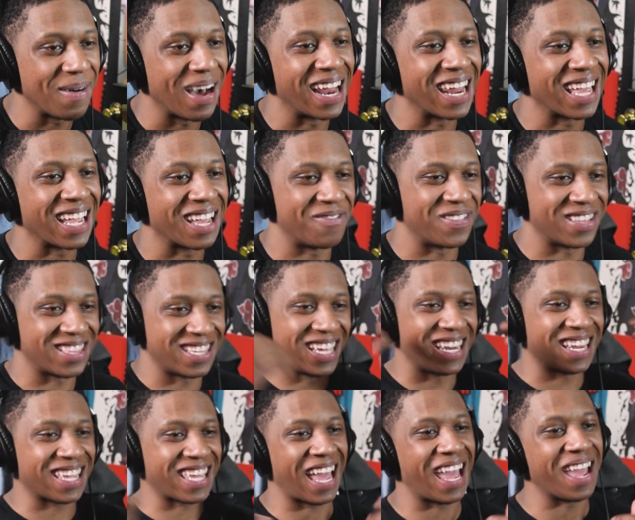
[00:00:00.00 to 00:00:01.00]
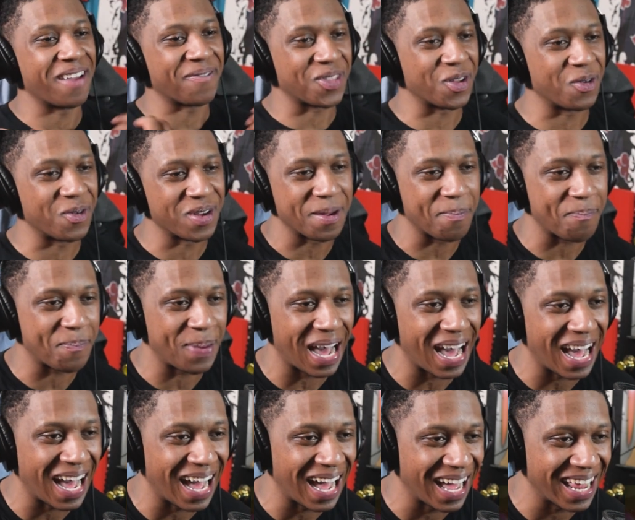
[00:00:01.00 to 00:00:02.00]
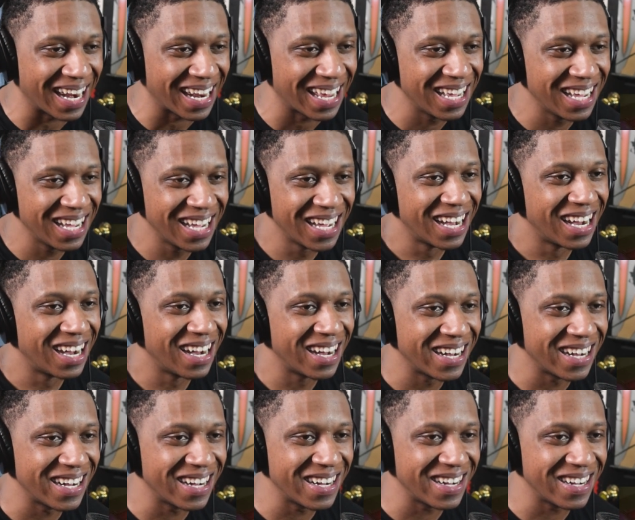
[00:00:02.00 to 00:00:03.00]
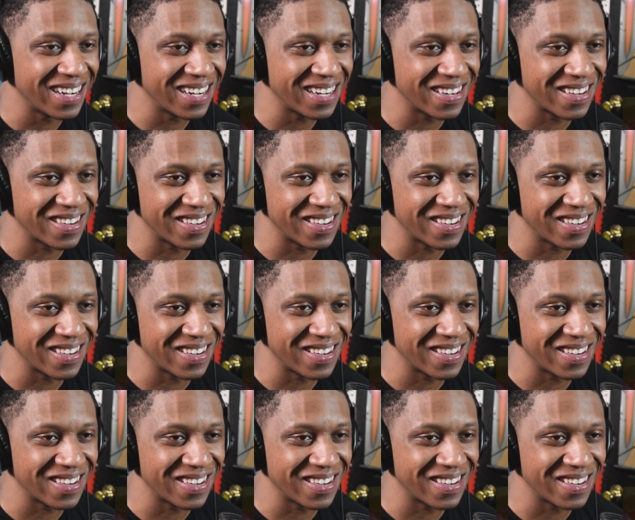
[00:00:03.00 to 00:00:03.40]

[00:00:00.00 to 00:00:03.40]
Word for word: my nigga, Vegeta came through in the pot. Ooh.